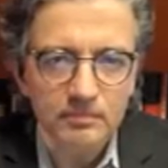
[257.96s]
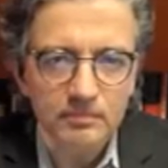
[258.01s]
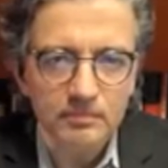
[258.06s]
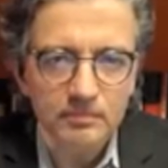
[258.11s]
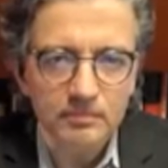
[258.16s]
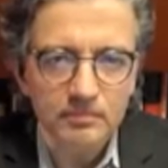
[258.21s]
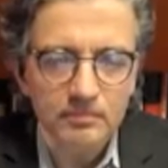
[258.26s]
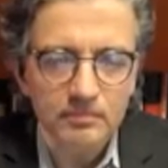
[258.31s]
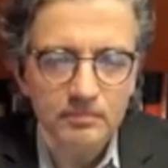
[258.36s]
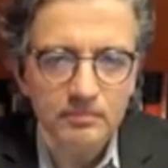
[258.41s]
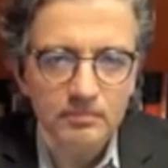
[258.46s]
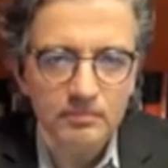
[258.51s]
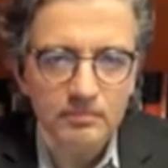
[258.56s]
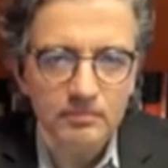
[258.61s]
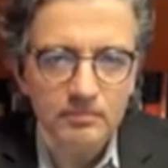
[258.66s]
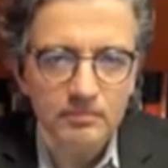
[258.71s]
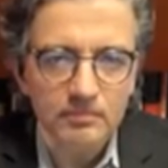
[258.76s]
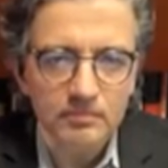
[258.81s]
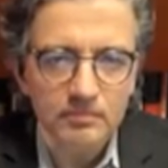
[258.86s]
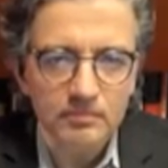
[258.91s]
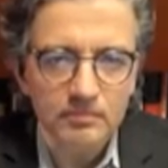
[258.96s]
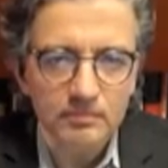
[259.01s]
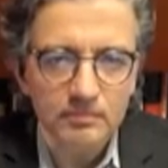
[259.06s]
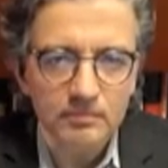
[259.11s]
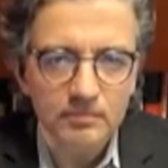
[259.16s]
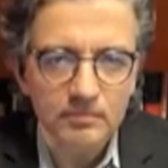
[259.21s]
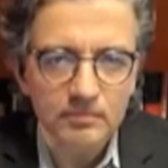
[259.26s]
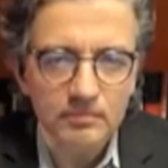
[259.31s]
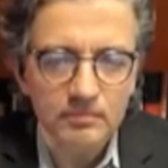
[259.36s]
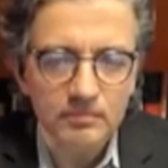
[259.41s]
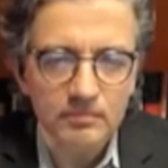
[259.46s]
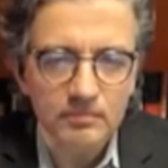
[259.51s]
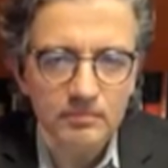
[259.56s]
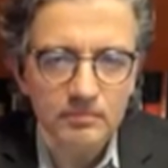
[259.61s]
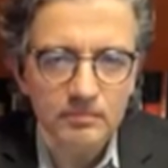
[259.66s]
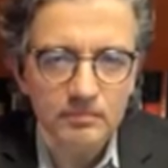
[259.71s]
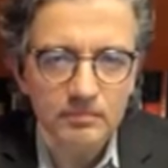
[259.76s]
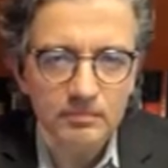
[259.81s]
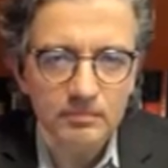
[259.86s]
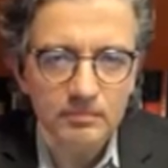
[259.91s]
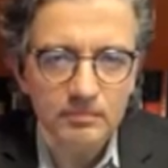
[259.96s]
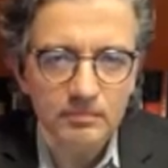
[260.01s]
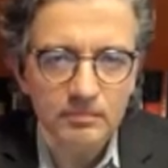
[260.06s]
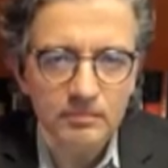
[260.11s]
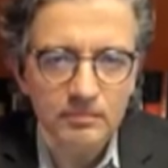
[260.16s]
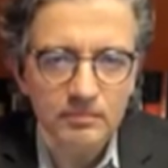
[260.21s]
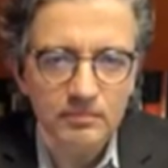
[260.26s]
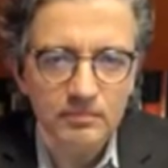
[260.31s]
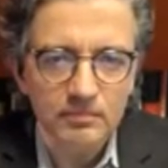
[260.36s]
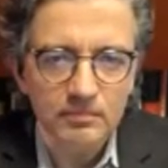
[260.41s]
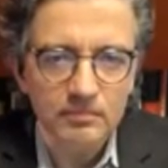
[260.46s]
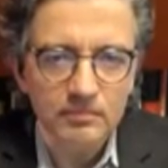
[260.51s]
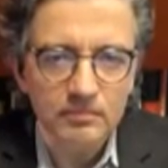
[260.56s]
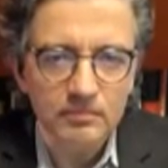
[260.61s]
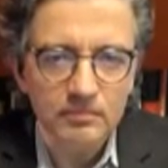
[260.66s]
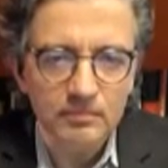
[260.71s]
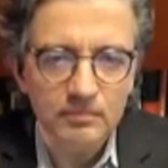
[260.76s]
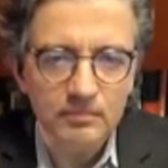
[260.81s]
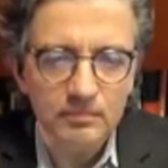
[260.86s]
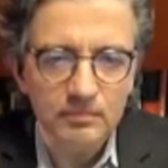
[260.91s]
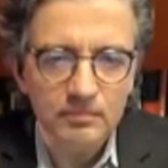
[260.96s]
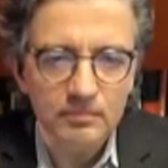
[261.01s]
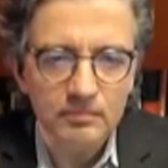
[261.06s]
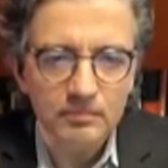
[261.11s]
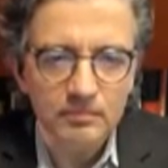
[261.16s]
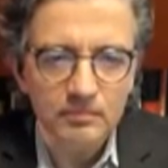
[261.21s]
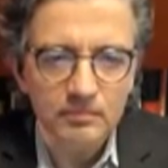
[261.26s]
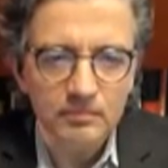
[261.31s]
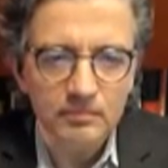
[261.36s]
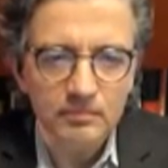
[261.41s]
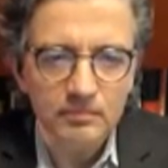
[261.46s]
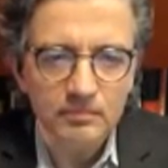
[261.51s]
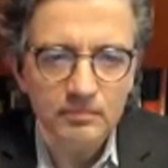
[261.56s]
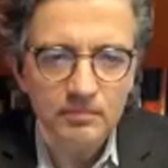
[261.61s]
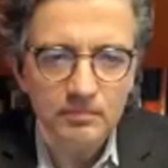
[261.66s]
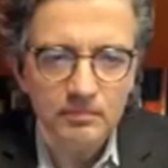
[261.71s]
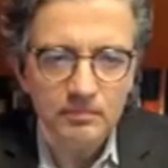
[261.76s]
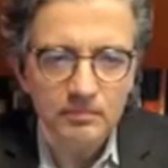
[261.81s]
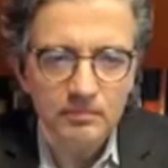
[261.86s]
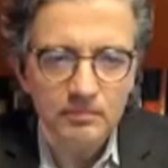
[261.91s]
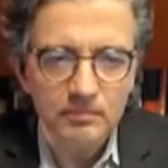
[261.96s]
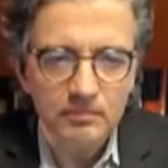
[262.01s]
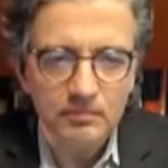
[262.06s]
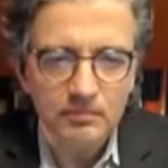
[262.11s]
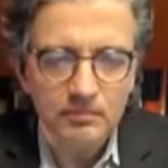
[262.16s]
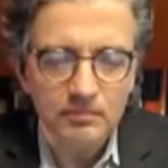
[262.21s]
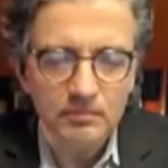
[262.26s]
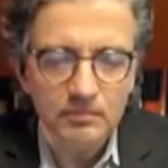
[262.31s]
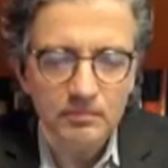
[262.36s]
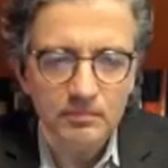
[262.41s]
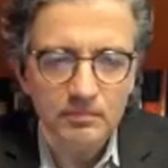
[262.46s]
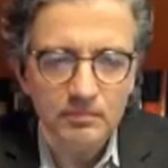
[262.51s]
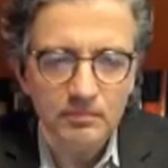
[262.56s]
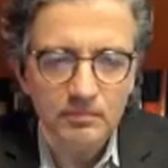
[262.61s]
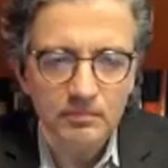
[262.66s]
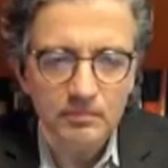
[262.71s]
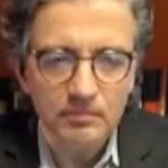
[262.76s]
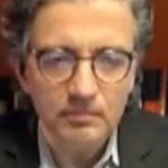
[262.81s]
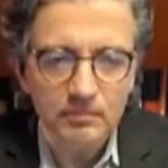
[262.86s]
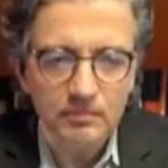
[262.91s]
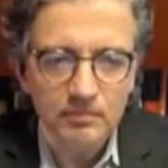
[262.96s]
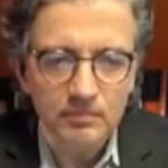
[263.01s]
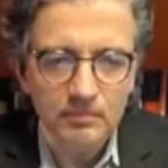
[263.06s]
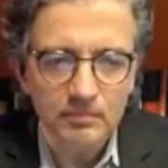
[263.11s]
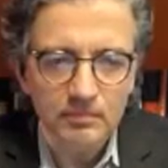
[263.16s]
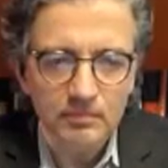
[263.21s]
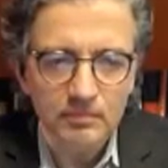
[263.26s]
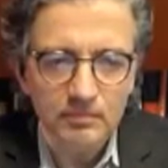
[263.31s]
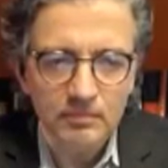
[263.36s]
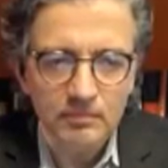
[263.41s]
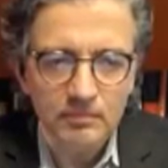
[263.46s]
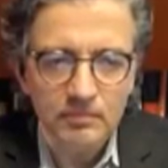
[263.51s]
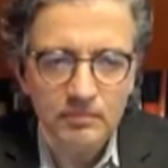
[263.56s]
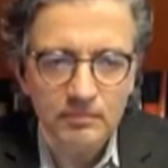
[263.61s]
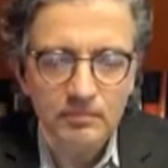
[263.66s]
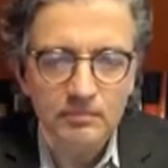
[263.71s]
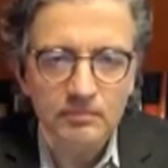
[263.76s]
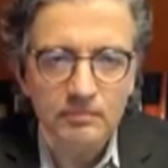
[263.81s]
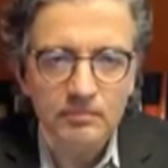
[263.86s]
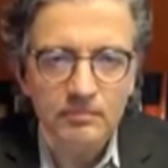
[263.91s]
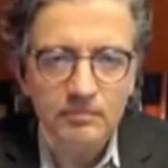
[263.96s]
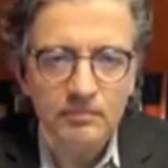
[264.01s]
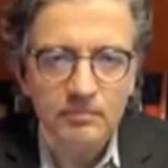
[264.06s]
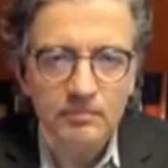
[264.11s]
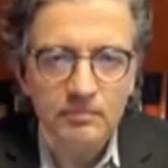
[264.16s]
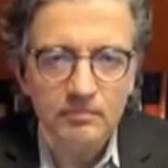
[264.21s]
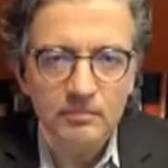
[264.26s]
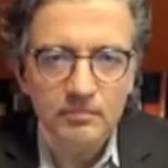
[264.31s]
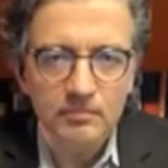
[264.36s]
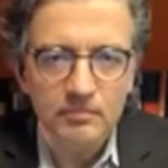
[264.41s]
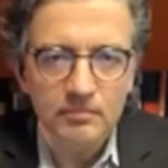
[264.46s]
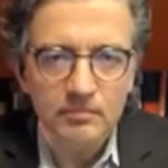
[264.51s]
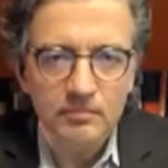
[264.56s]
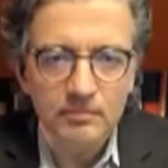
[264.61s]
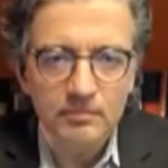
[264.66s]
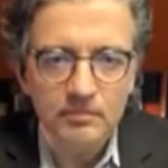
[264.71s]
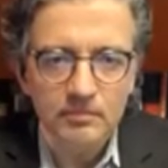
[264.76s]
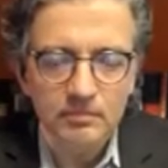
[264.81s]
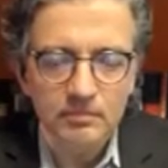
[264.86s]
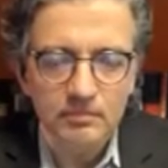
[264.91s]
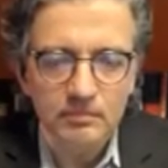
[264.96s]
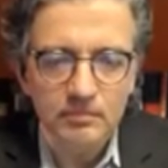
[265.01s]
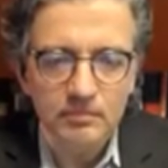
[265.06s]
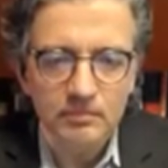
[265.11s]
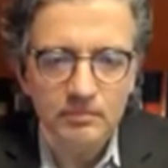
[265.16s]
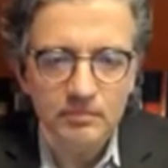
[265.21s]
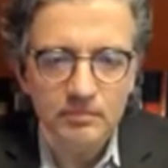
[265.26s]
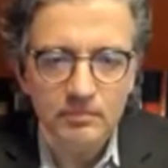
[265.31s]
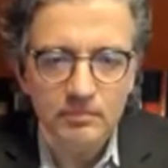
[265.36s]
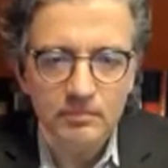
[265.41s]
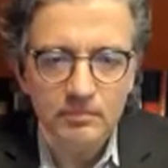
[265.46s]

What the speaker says: (silent)